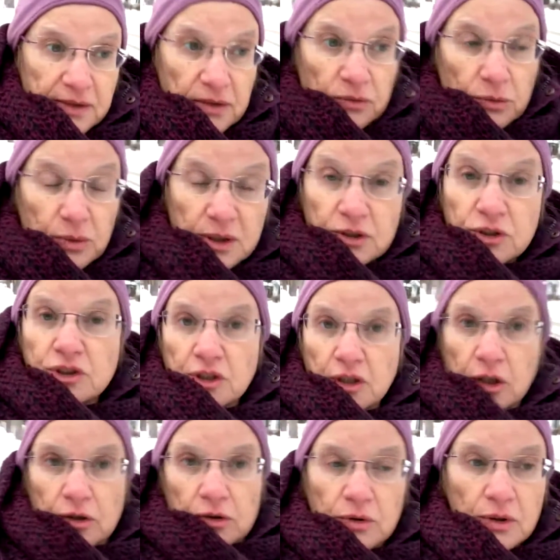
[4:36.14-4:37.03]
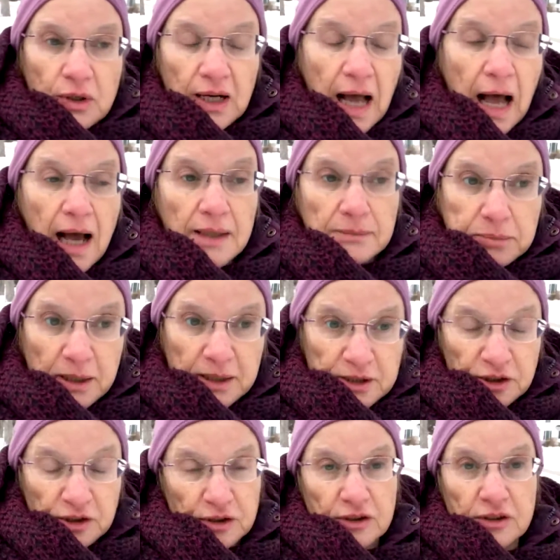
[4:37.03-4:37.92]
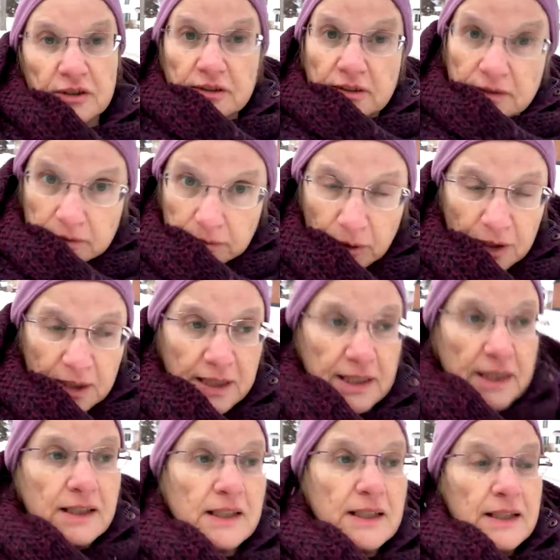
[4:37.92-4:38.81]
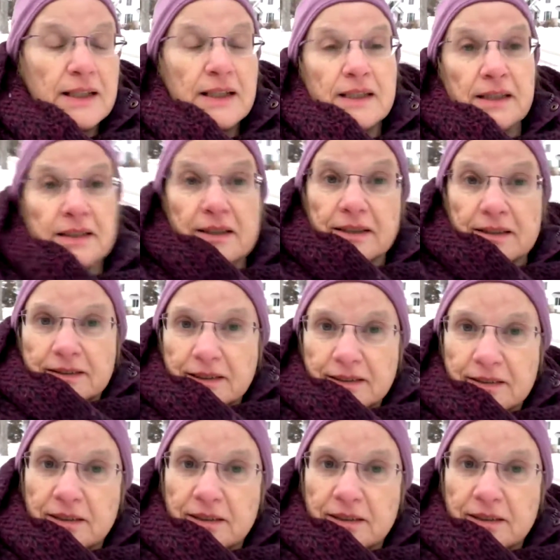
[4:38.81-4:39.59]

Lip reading: will show high blood sugars in the morning because, as